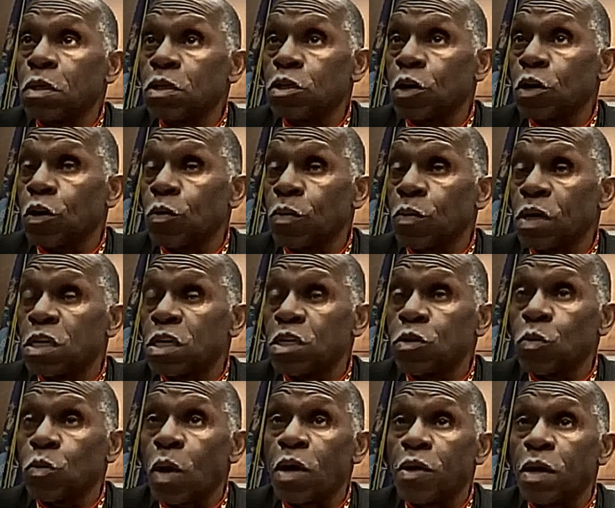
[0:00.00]
is there a
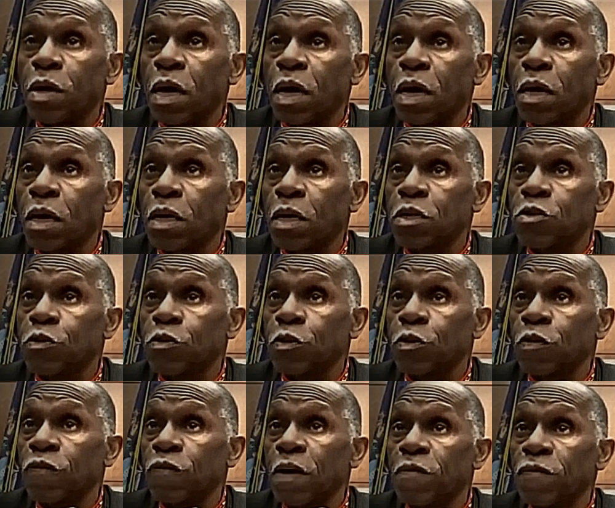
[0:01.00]
reason why you can't get
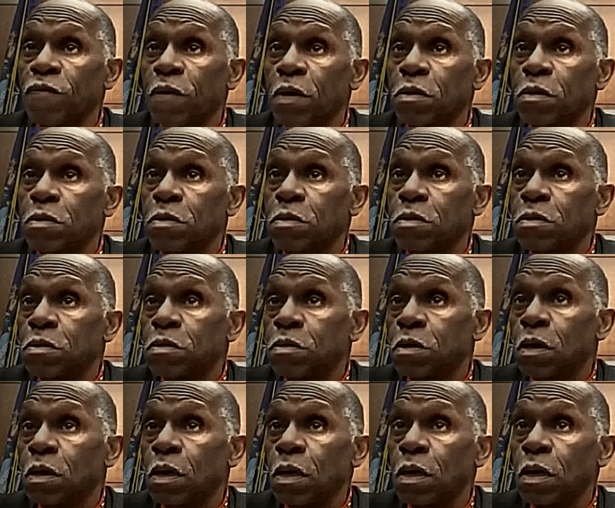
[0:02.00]
certified funds
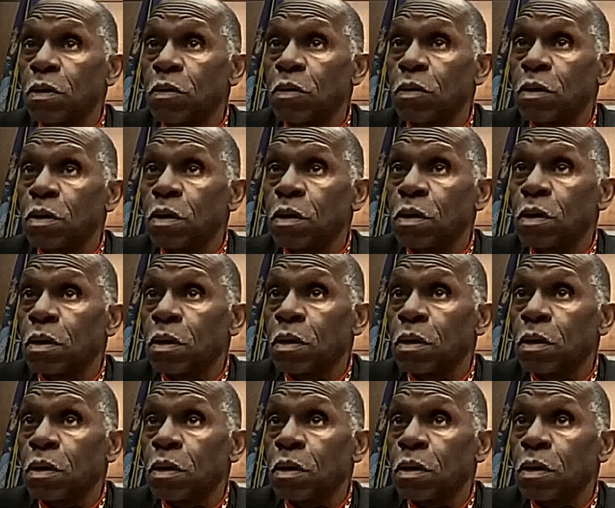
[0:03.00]
to the landlord?